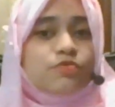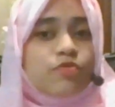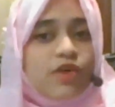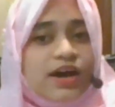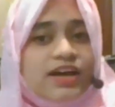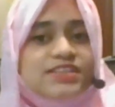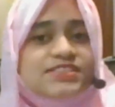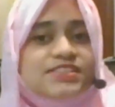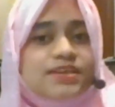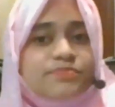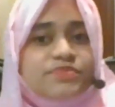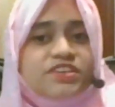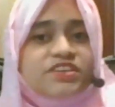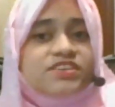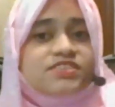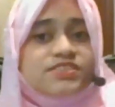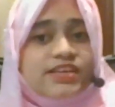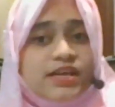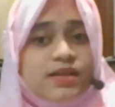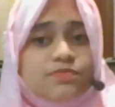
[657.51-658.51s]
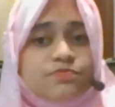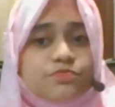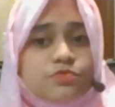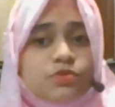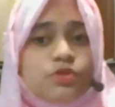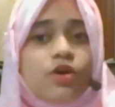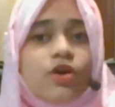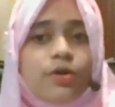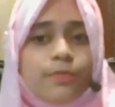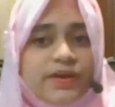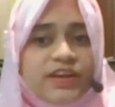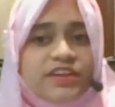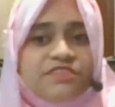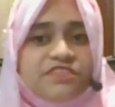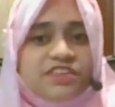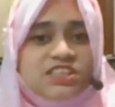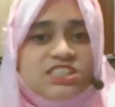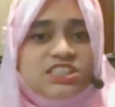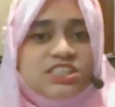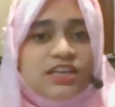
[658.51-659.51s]
why something is helpful or
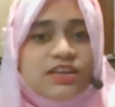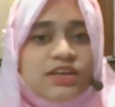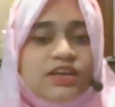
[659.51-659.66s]
beneficial